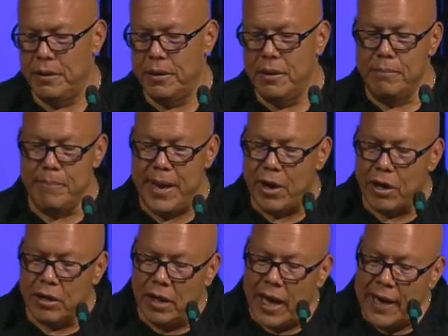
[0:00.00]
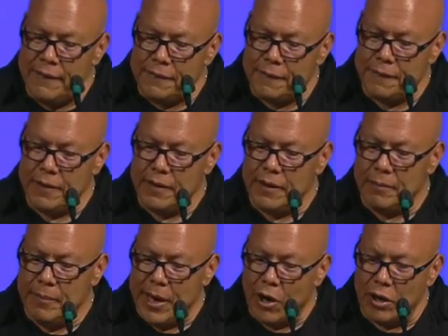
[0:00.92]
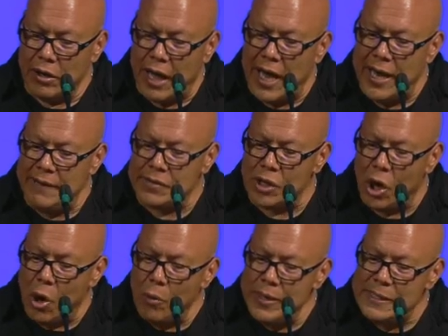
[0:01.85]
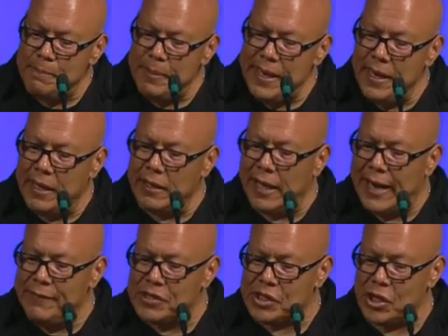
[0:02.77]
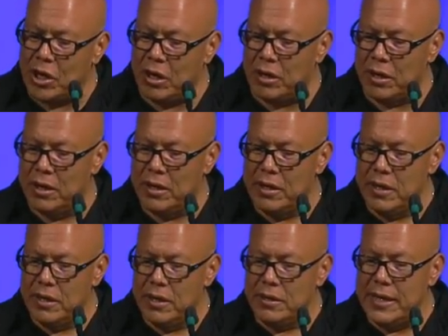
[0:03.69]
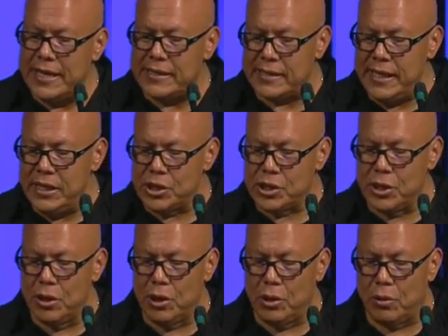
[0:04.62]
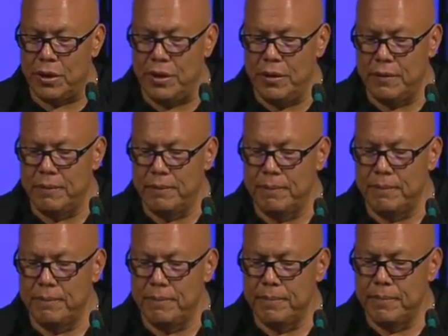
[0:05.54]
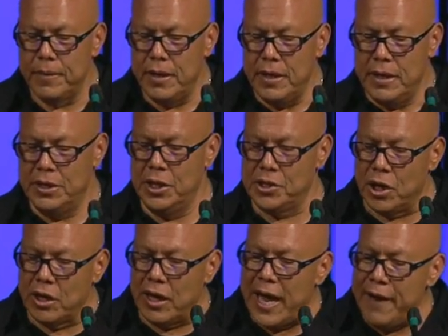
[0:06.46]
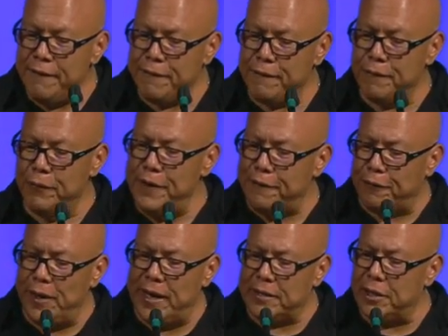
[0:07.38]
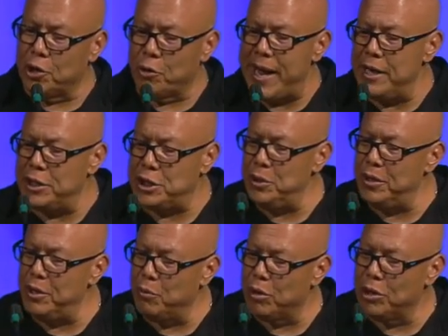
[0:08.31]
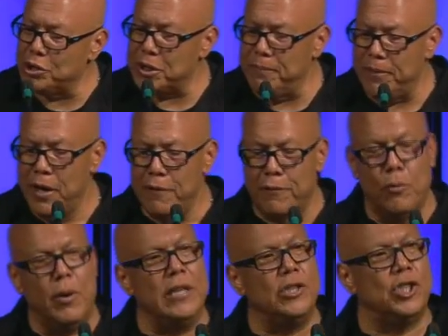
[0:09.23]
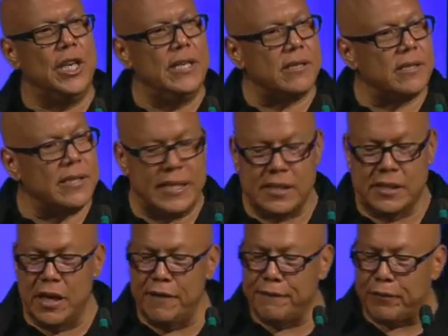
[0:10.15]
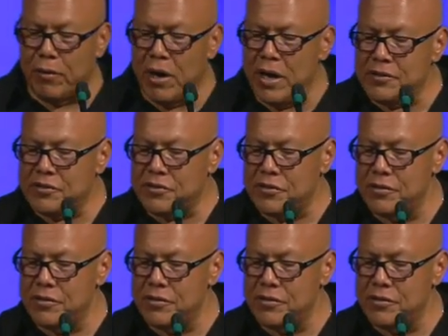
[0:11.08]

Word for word: May our life, may our lives always be a life song that sings to the Lord. Does our life reflect the gratitude and worship for what Jesus has done for us?